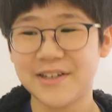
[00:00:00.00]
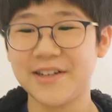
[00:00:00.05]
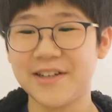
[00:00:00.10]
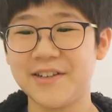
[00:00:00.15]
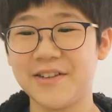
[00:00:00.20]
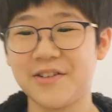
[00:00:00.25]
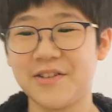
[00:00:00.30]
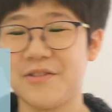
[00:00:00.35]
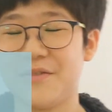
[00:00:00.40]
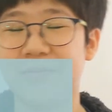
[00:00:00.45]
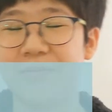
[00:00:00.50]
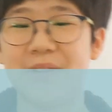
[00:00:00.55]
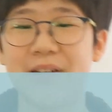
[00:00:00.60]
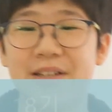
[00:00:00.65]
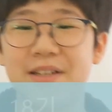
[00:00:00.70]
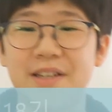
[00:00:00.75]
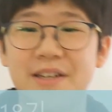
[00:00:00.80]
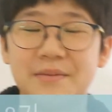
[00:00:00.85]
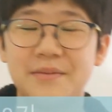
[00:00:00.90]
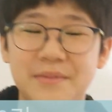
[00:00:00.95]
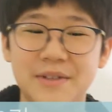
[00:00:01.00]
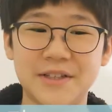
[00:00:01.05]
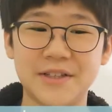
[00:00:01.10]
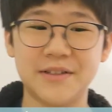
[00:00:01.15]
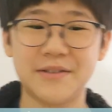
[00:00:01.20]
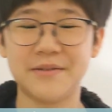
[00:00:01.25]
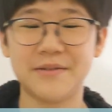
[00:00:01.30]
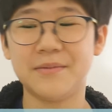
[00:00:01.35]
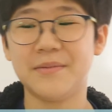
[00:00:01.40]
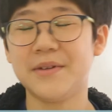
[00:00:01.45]
Hello, my name
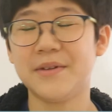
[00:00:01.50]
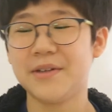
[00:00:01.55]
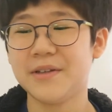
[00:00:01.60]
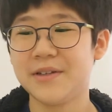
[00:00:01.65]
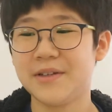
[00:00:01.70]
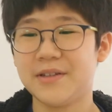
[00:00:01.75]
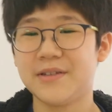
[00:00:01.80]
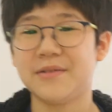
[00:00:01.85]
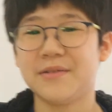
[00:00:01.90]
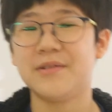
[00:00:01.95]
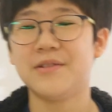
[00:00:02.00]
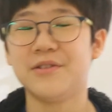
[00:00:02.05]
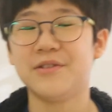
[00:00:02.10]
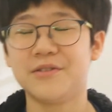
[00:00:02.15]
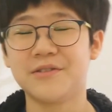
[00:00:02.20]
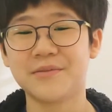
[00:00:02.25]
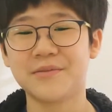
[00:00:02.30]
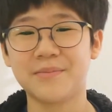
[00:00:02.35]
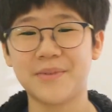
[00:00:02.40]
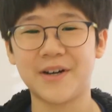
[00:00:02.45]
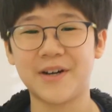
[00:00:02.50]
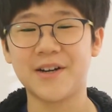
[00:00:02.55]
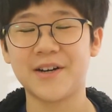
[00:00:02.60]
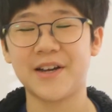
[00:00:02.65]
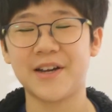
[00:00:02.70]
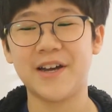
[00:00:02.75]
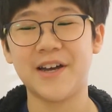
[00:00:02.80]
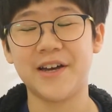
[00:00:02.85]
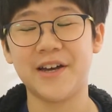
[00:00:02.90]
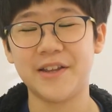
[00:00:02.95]
is Luke Park,
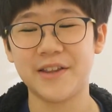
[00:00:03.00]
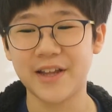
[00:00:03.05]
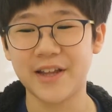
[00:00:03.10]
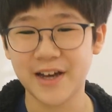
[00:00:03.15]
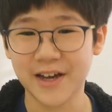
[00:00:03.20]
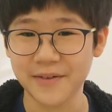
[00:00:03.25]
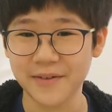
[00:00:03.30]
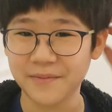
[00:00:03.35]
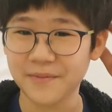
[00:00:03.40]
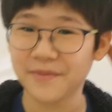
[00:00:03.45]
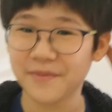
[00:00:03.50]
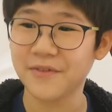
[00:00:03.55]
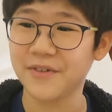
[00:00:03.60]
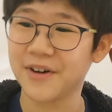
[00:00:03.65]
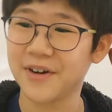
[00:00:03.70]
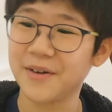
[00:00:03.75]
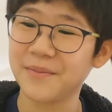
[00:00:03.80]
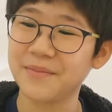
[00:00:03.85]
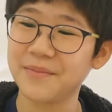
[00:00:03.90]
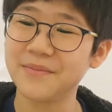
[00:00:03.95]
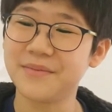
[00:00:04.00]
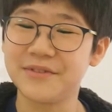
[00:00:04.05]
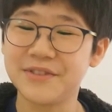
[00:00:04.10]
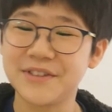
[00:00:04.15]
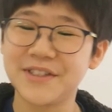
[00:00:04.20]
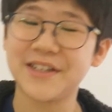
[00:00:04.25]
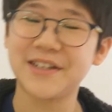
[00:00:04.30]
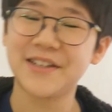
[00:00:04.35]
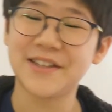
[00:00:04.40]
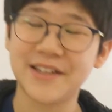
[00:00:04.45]
and I'm from
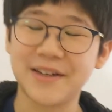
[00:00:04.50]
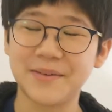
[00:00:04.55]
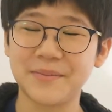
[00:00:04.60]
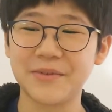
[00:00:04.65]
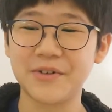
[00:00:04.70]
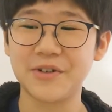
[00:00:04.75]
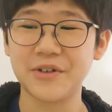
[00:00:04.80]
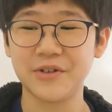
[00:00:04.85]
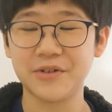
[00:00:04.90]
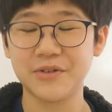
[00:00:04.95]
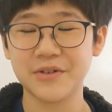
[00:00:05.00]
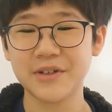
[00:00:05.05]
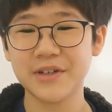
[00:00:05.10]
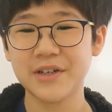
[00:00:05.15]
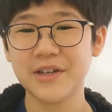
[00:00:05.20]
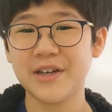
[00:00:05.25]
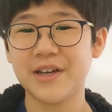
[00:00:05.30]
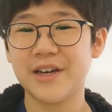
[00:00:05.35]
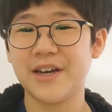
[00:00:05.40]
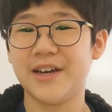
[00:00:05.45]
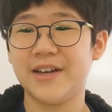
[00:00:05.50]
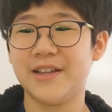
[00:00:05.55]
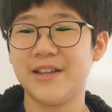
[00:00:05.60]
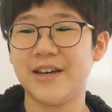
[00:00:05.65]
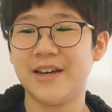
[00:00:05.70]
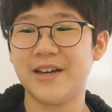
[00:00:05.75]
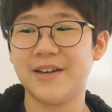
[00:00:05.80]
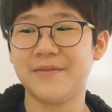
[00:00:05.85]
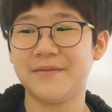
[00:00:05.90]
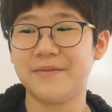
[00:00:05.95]
Busan, Namgu, and
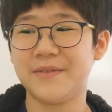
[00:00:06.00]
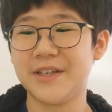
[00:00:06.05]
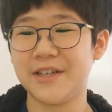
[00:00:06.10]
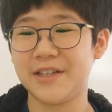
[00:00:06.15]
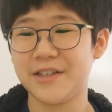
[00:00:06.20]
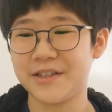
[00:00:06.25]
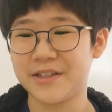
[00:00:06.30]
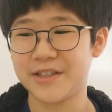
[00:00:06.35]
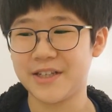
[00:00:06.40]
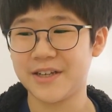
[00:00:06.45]
I'm in